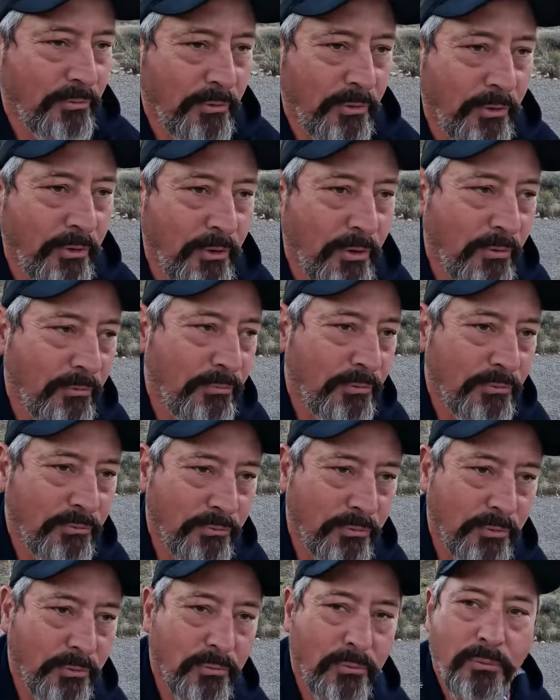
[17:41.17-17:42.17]
turn off his
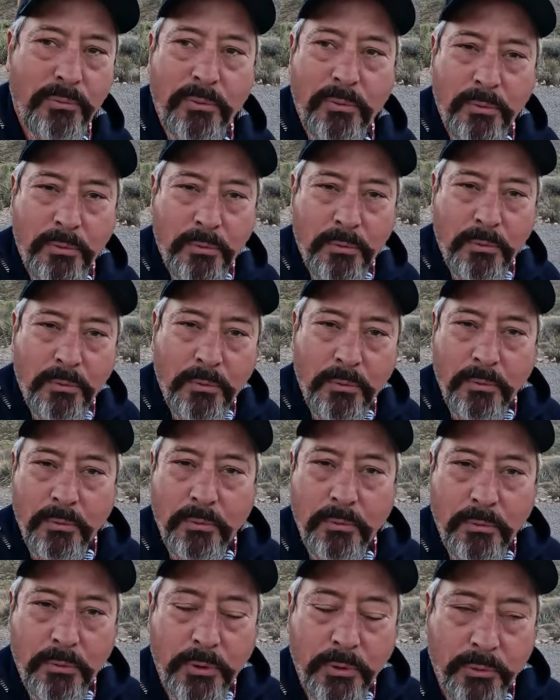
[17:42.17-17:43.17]
little
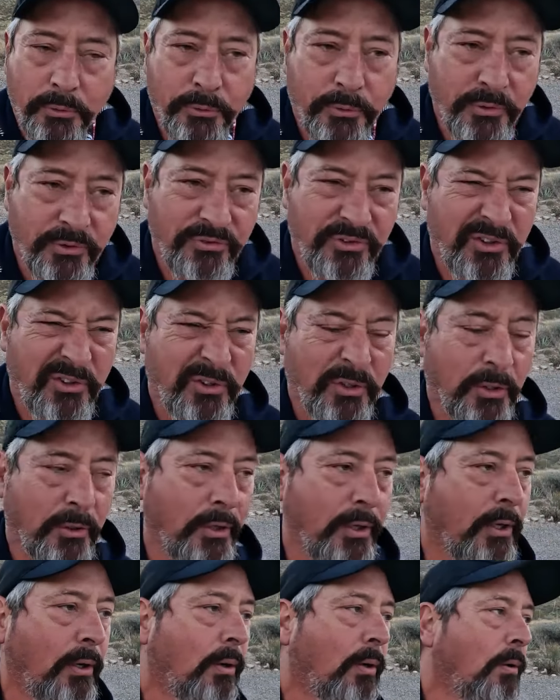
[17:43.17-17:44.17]
little noisy
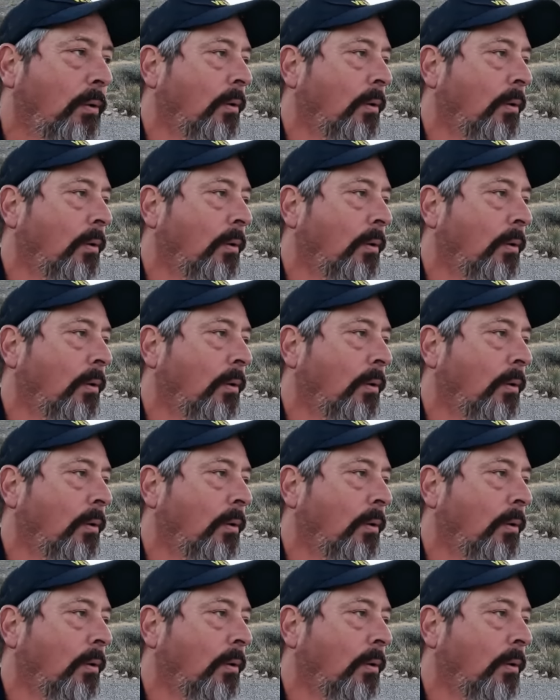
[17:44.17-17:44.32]
generator.